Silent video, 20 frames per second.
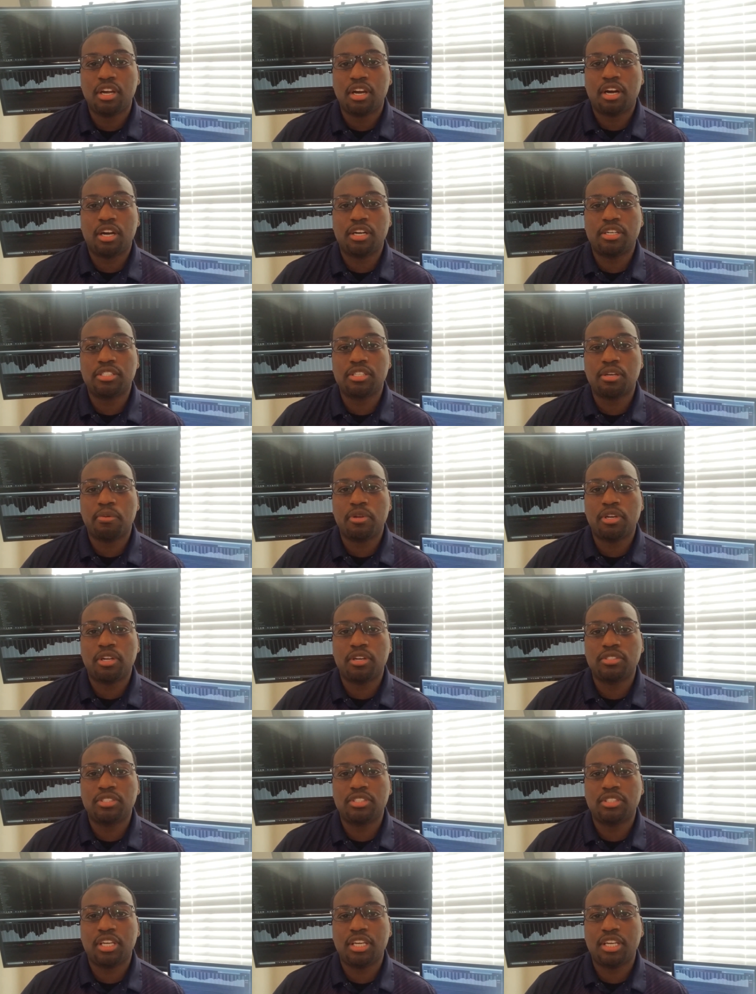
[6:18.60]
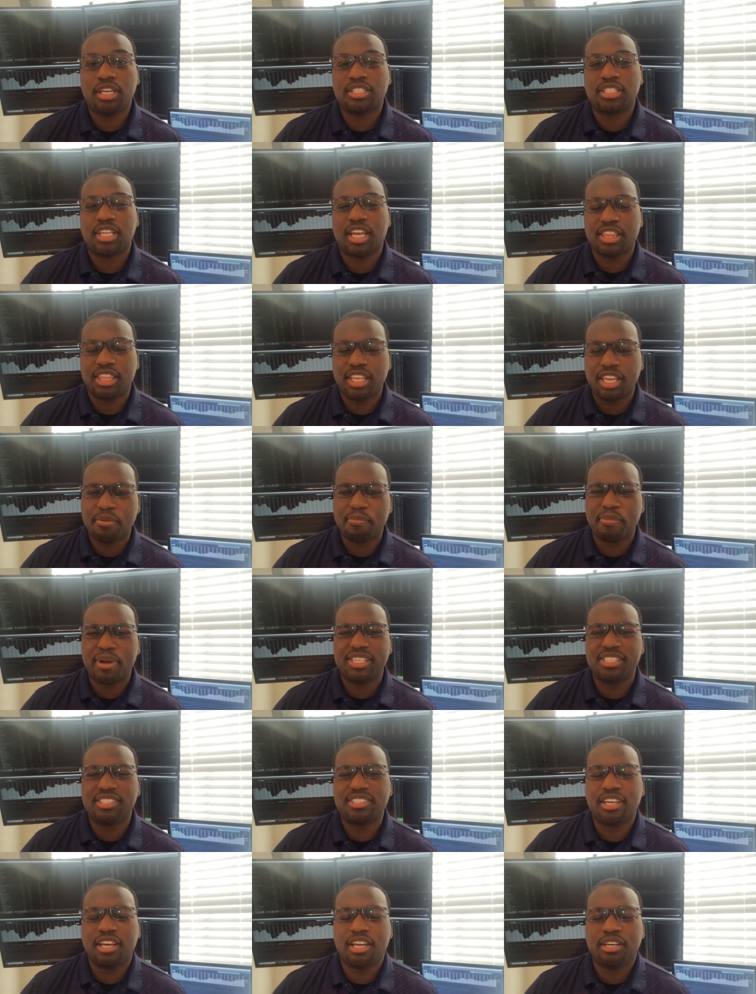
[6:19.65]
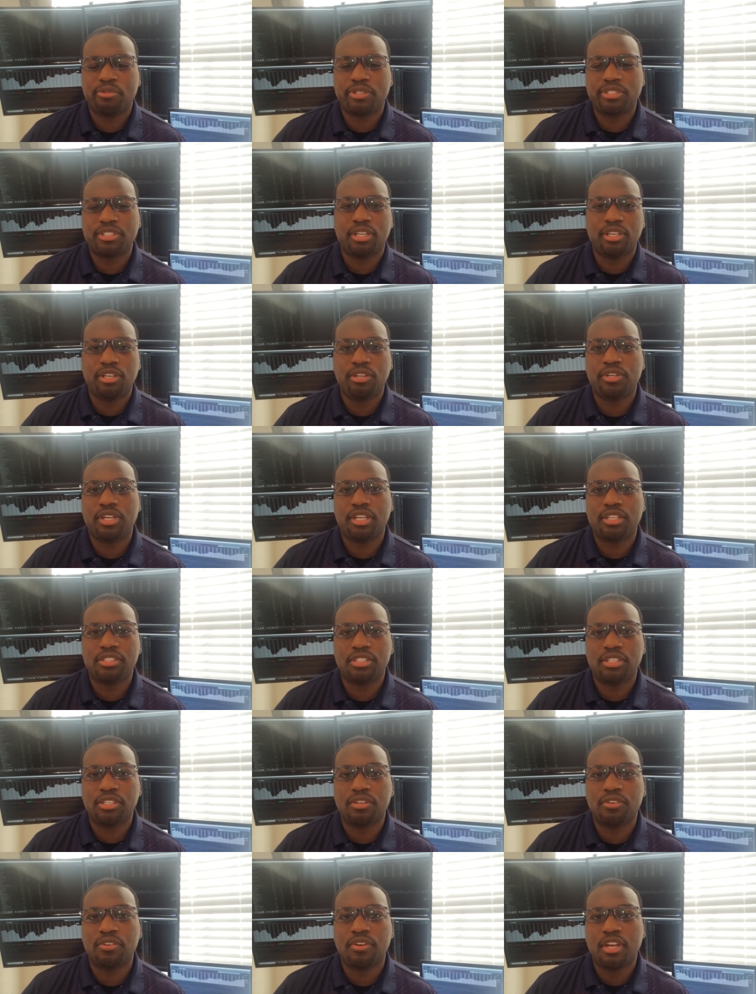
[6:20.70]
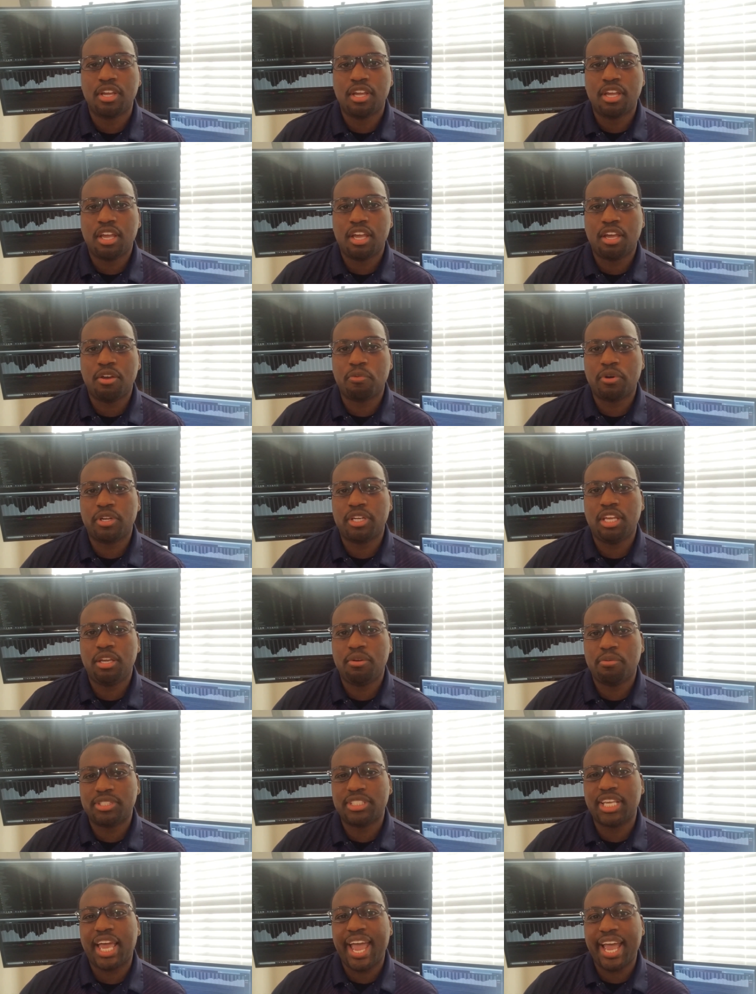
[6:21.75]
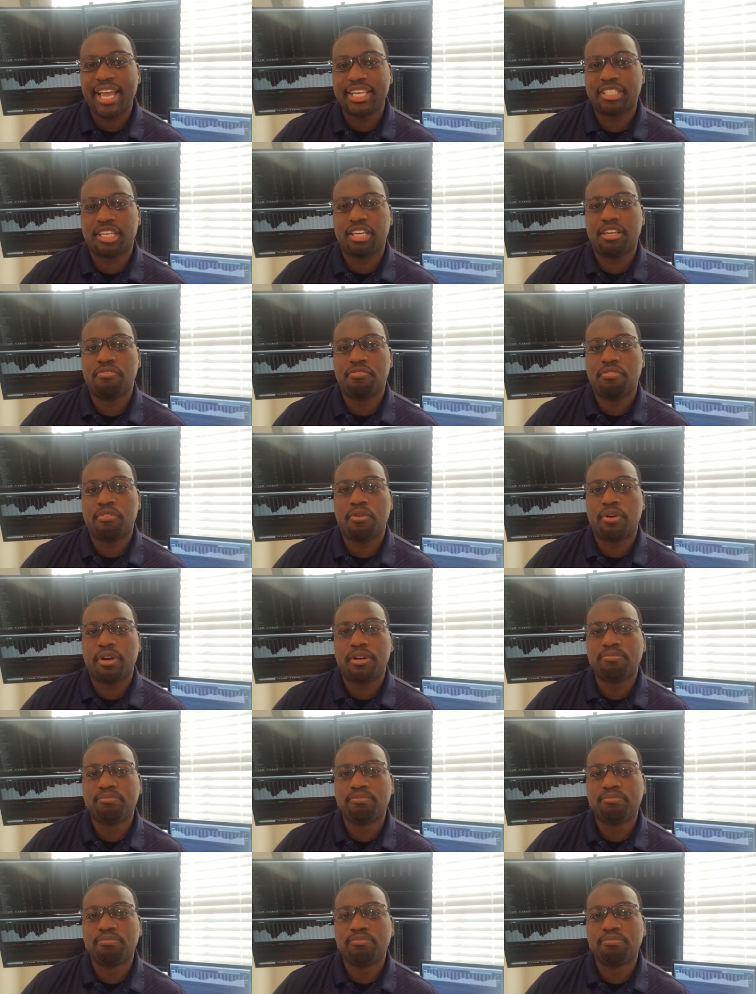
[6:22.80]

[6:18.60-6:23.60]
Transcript: are some of those things I think my son was alluding to and what he was asking for.